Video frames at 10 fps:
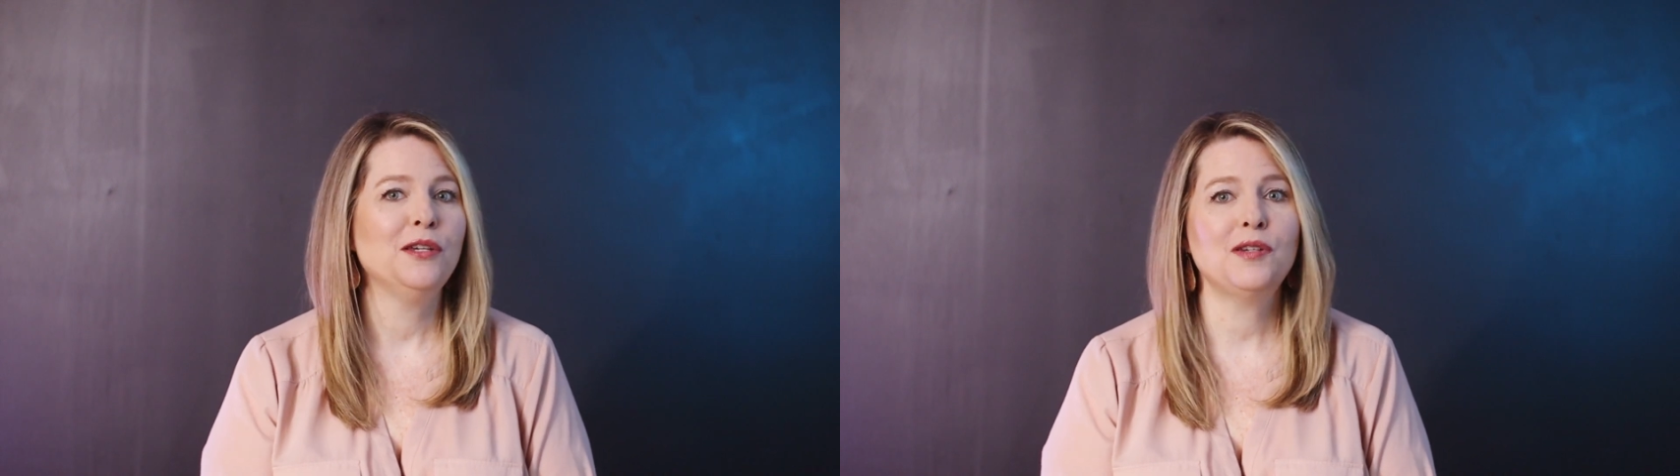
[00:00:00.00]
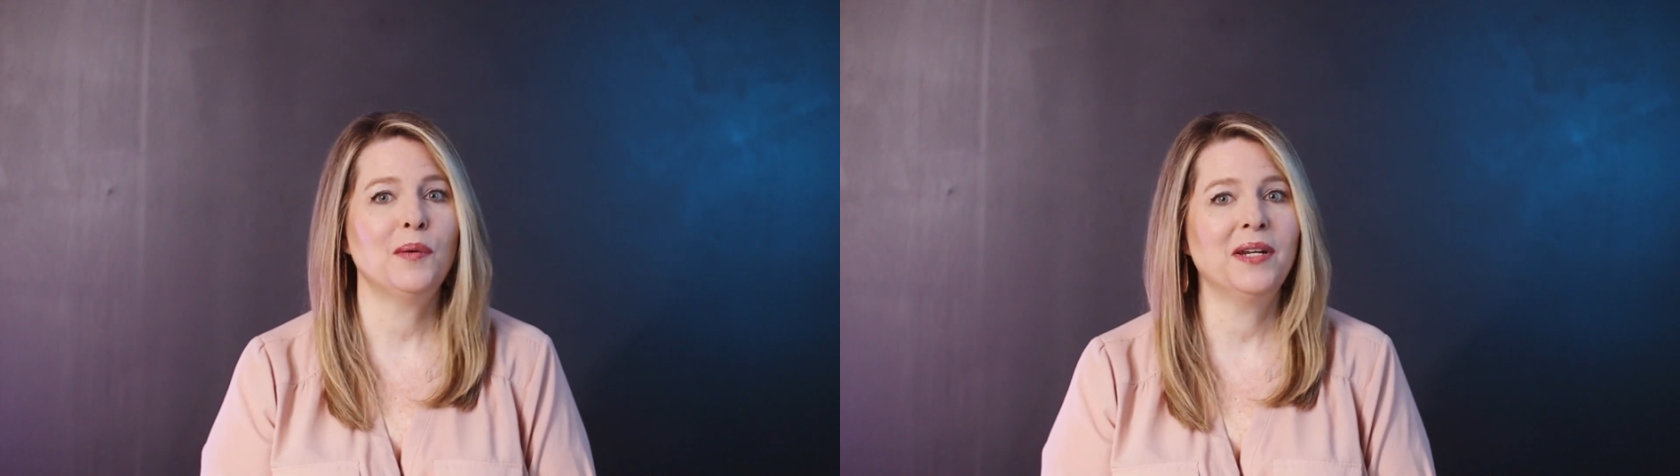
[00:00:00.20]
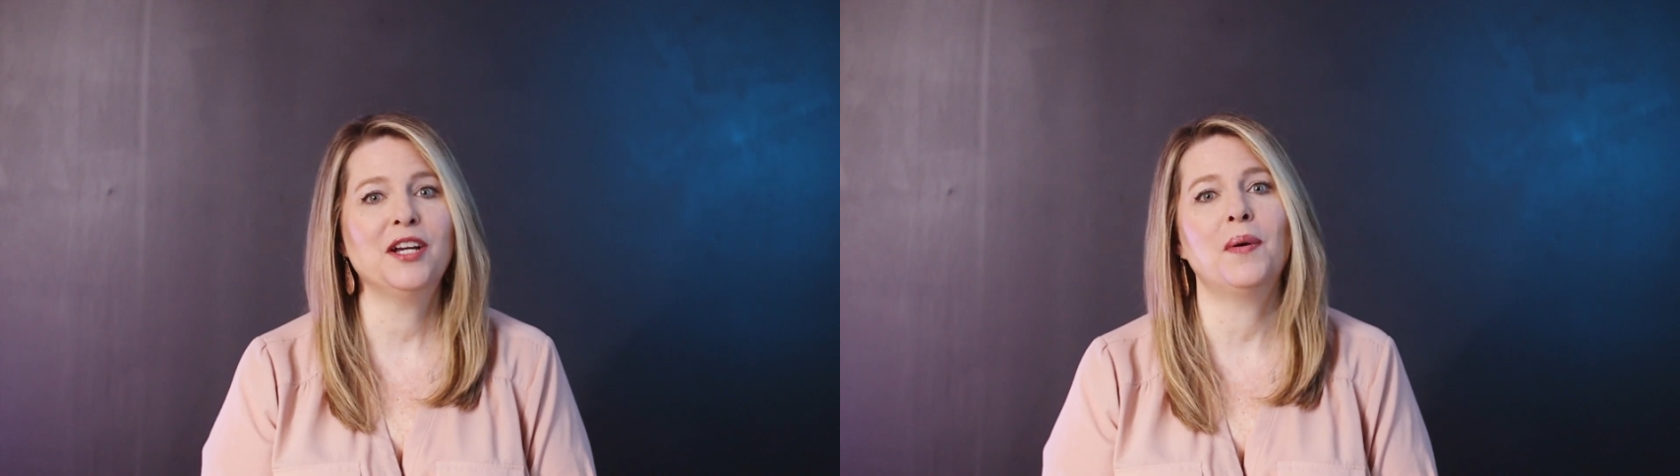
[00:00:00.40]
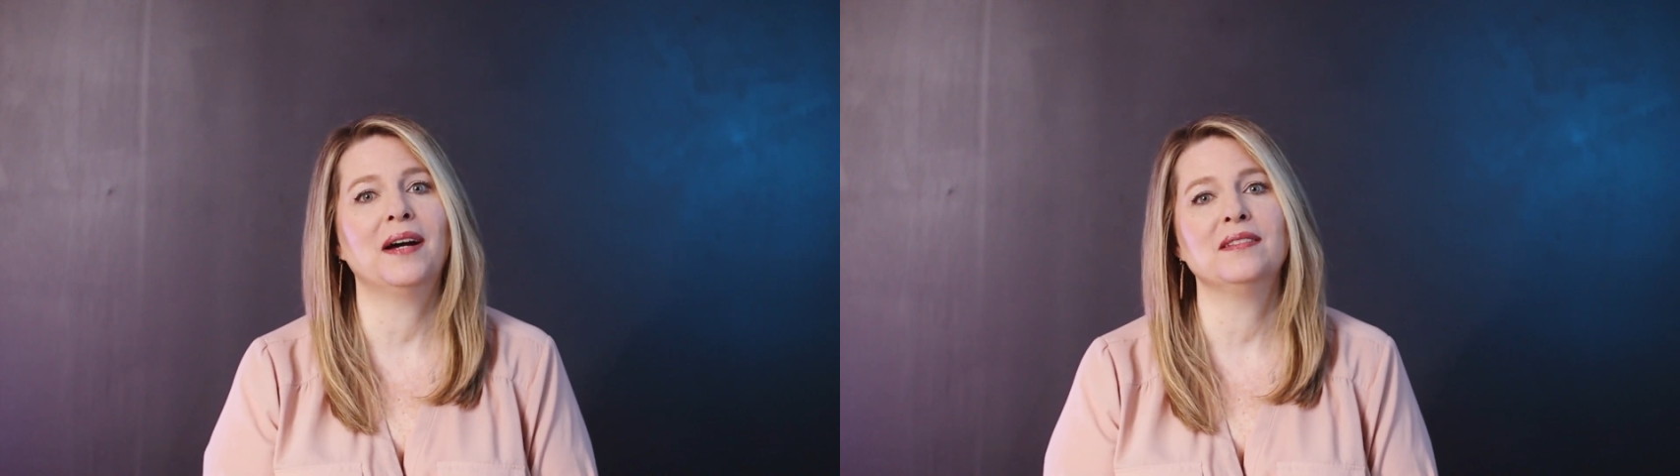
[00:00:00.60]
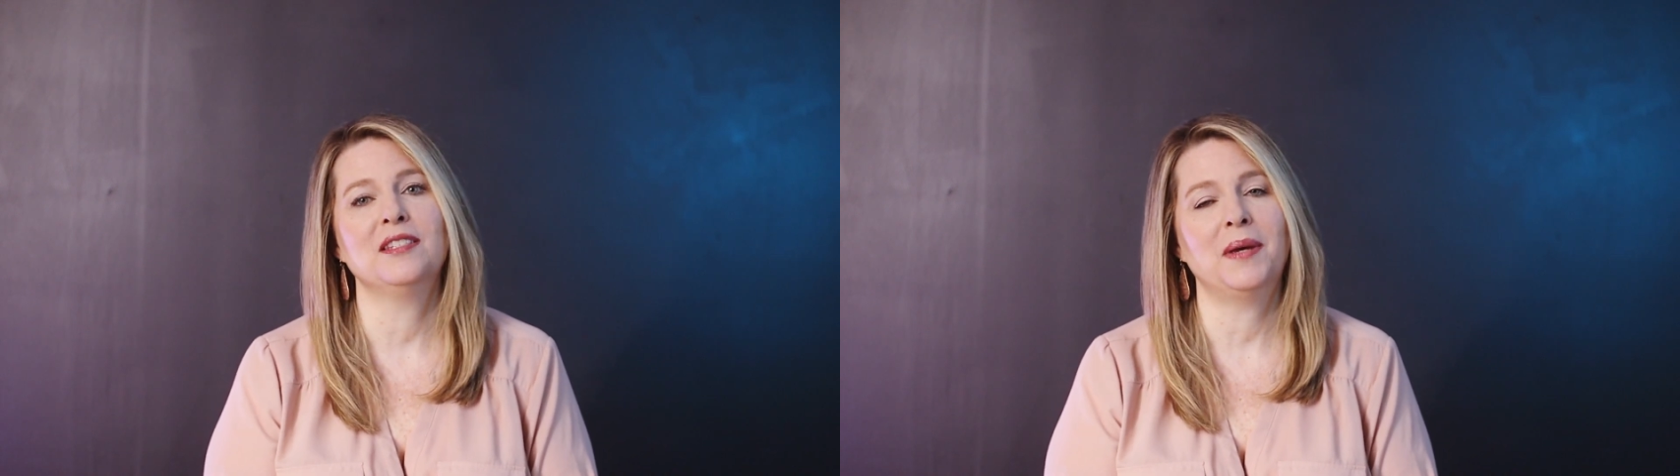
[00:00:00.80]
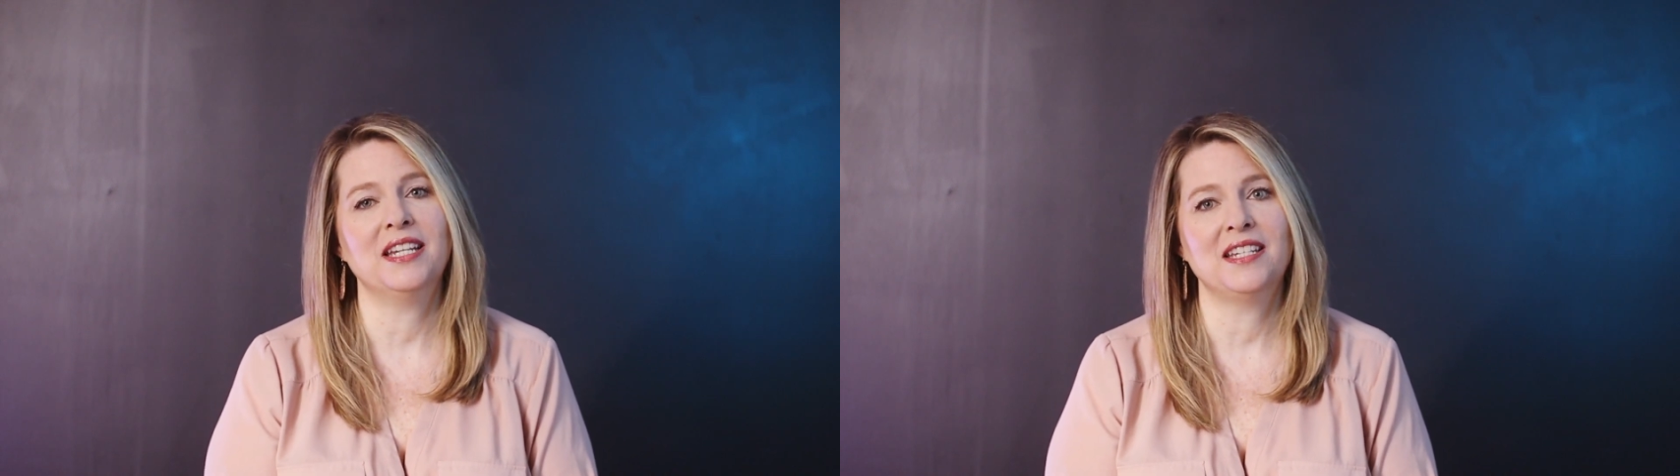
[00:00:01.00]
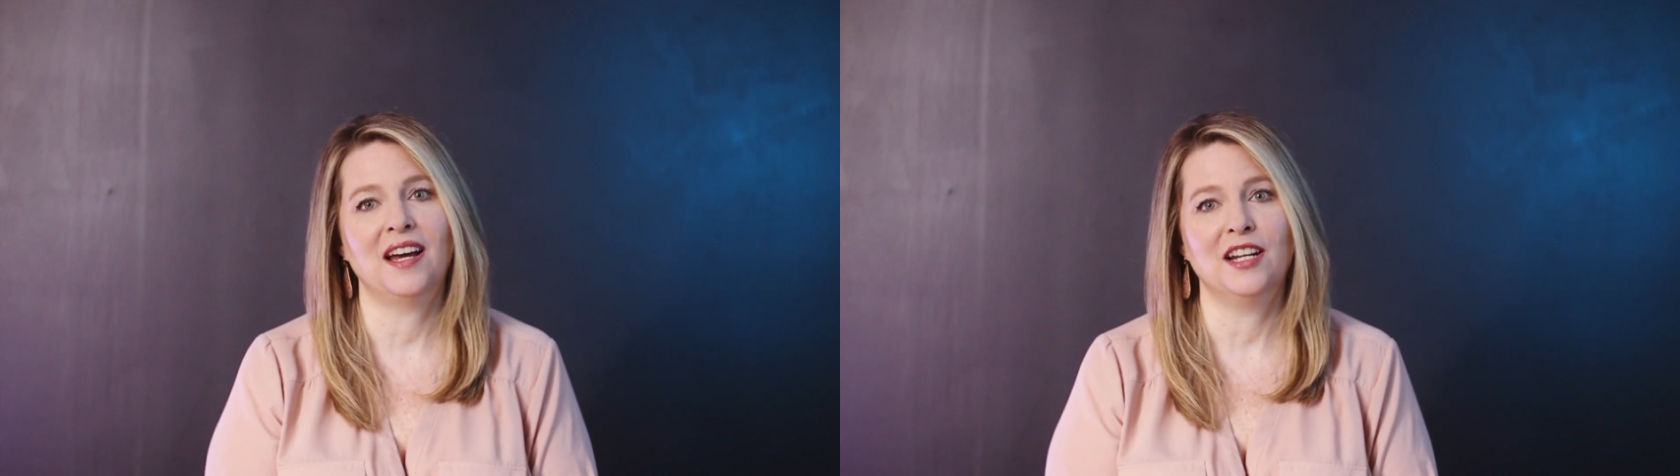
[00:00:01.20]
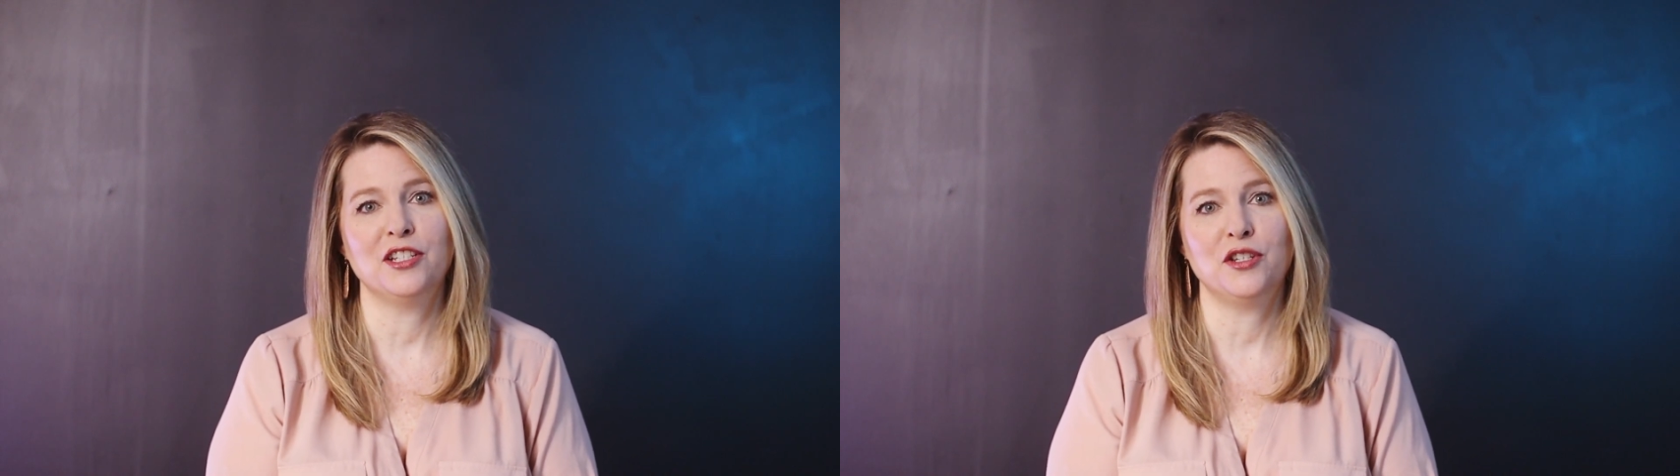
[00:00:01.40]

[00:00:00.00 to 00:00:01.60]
You don't want to go out and spend a ton on